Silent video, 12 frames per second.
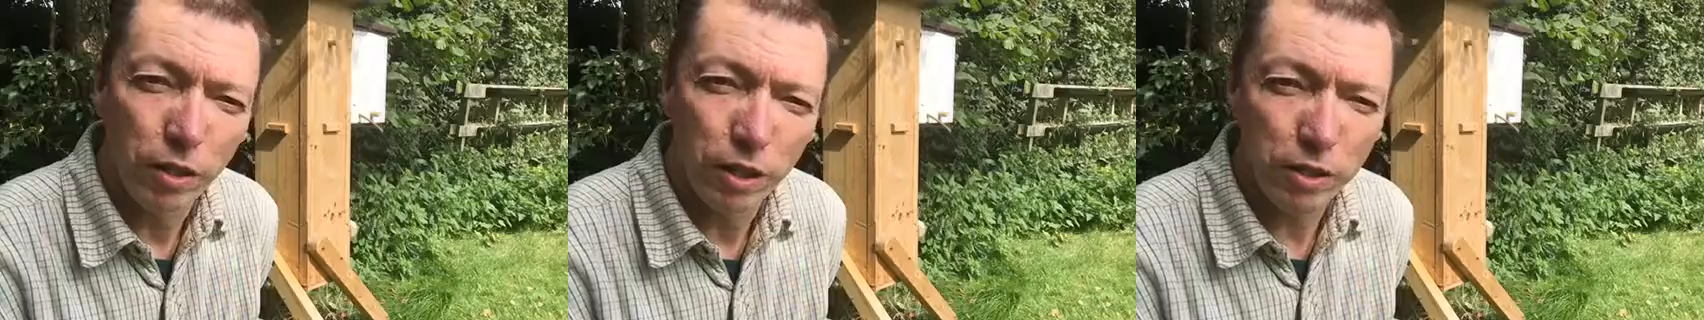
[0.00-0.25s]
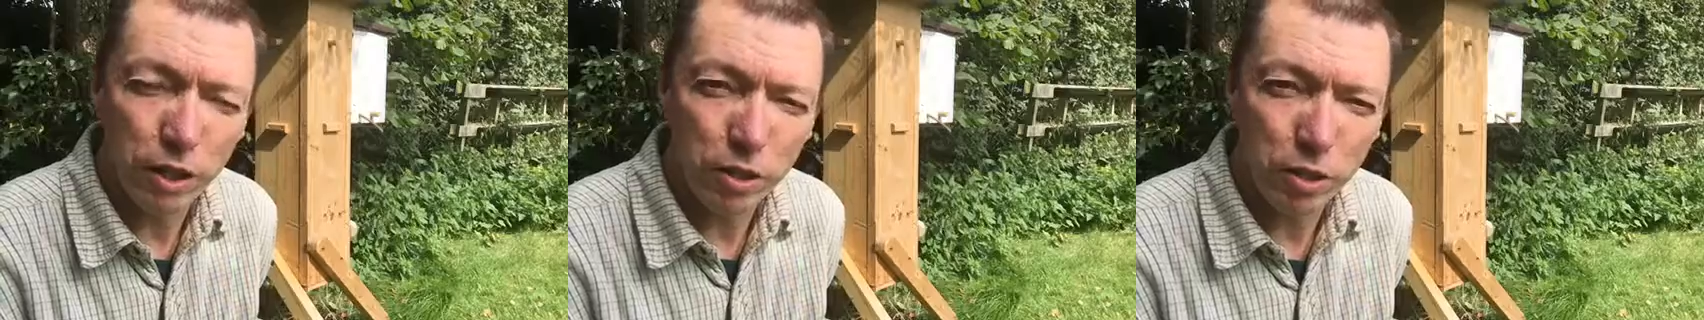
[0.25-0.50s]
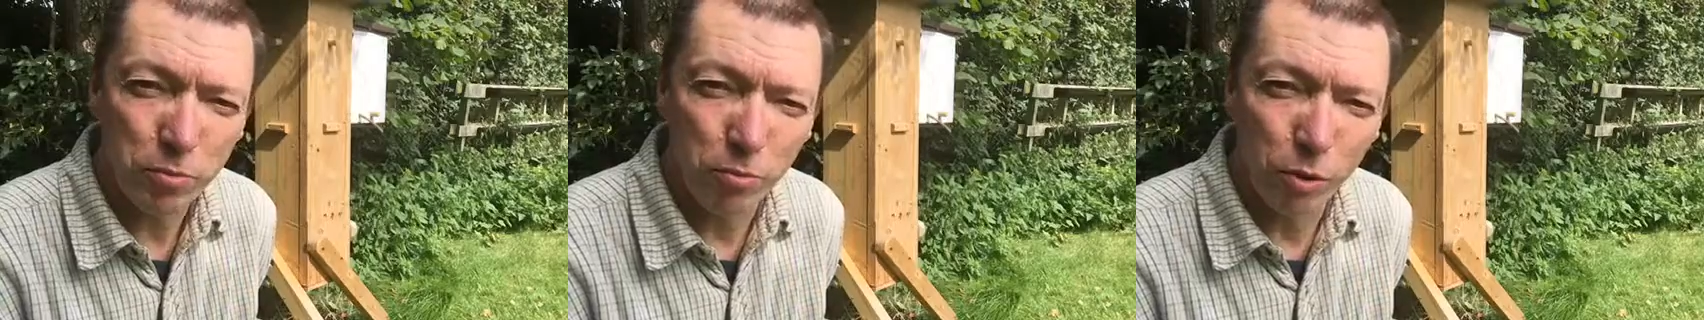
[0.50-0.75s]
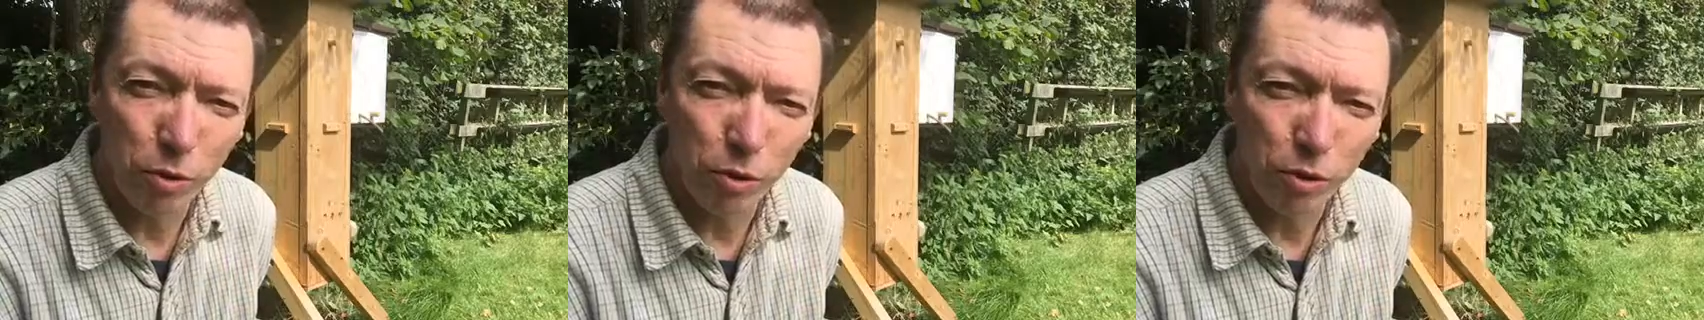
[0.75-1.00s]
there's actually
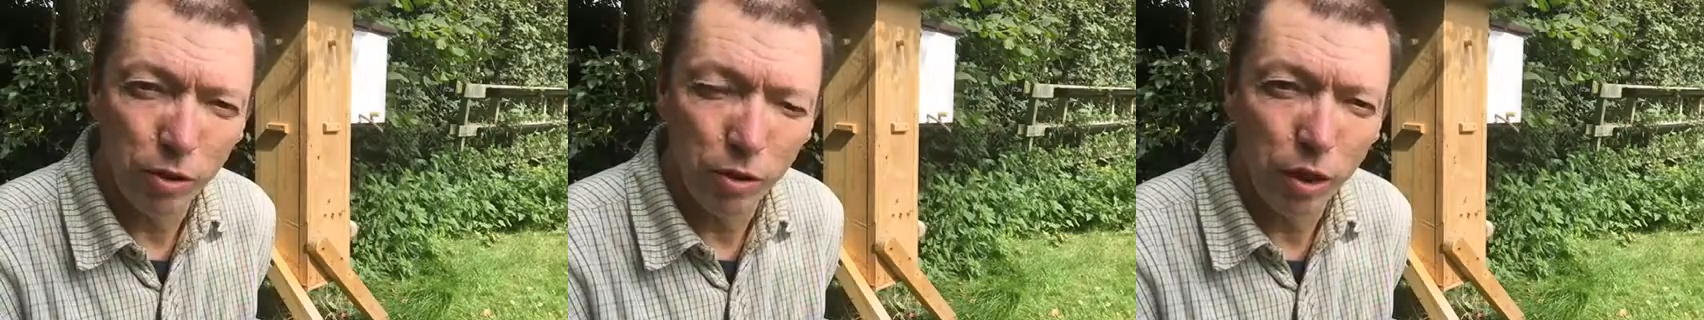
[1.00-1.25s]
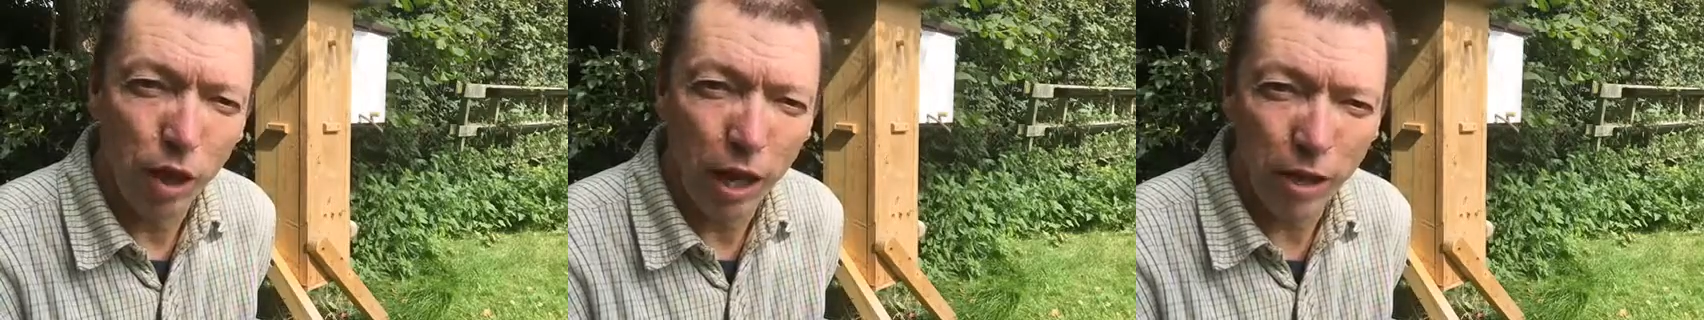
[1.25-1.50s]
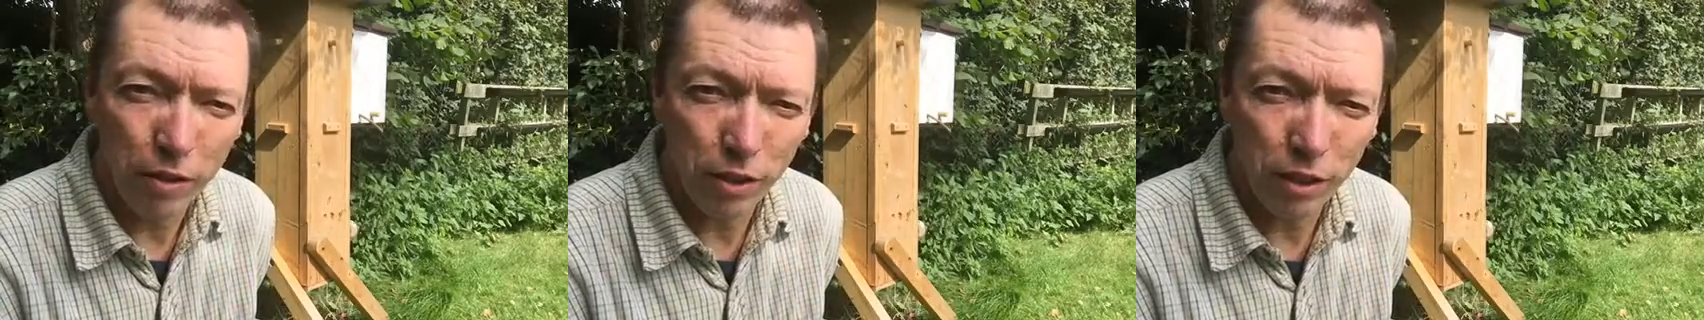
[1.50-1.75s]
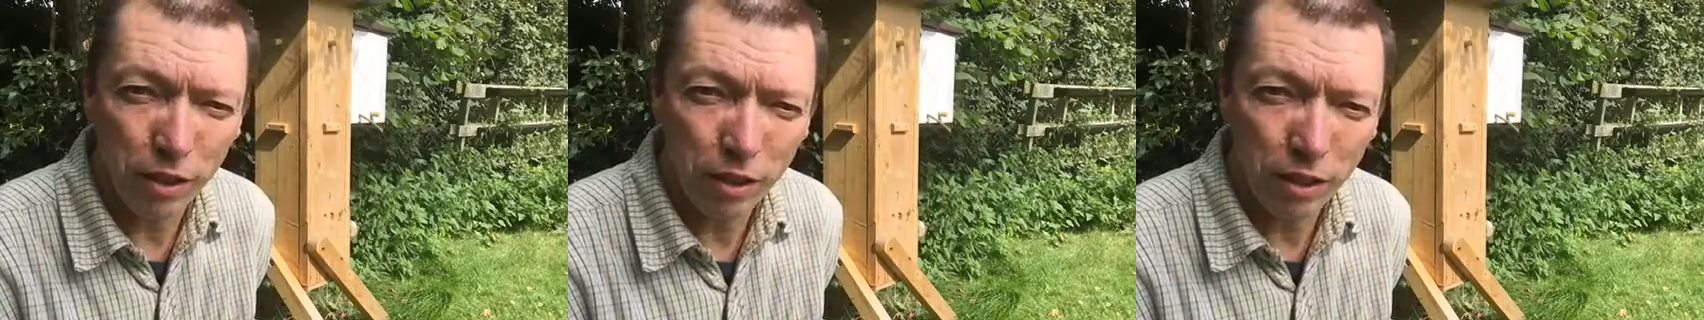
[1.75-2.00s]
more
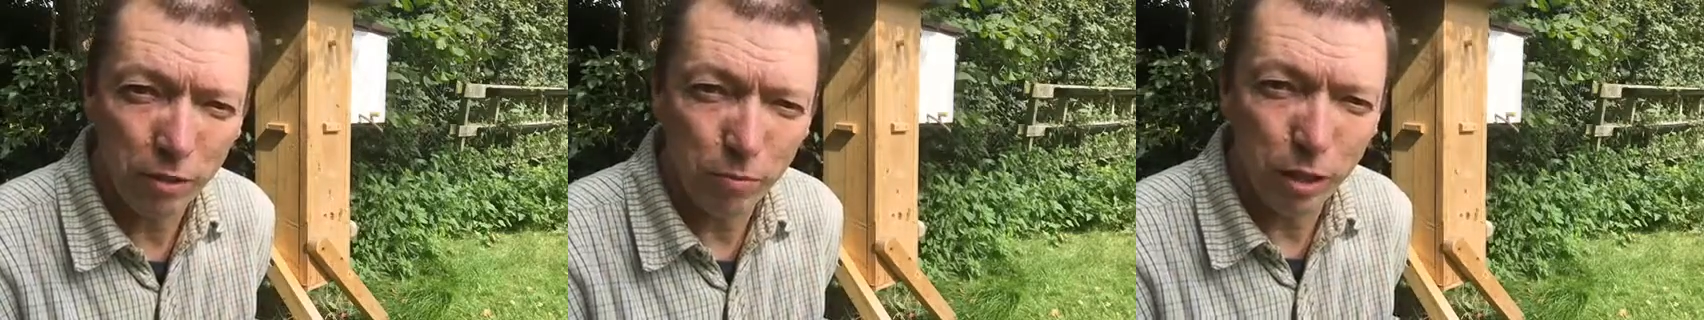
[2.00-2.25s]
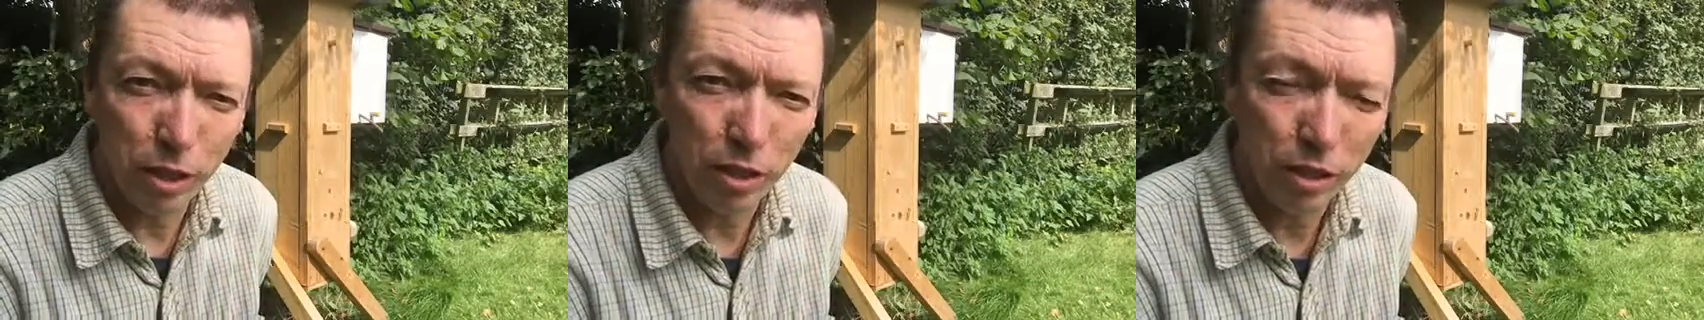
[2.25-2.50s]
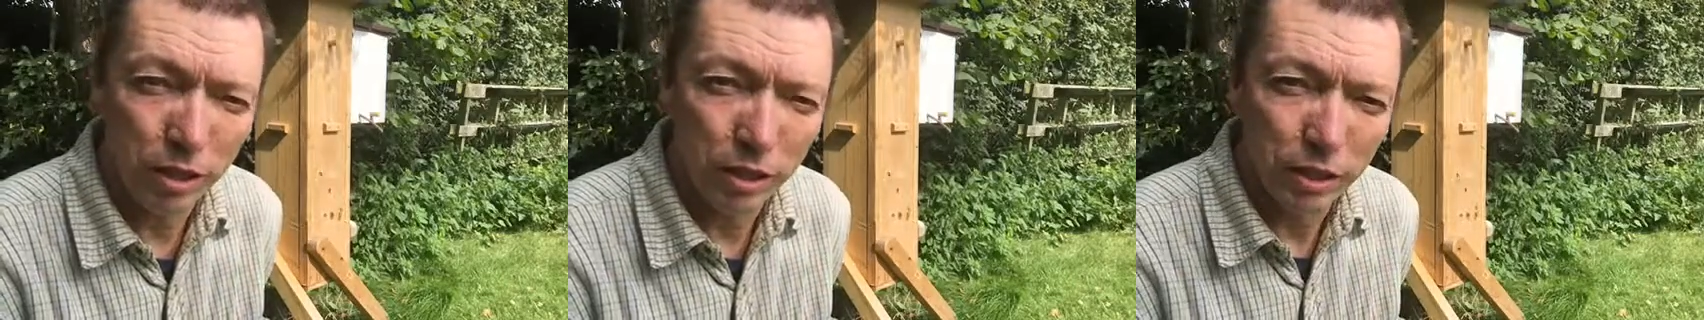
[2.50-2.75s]
other than me.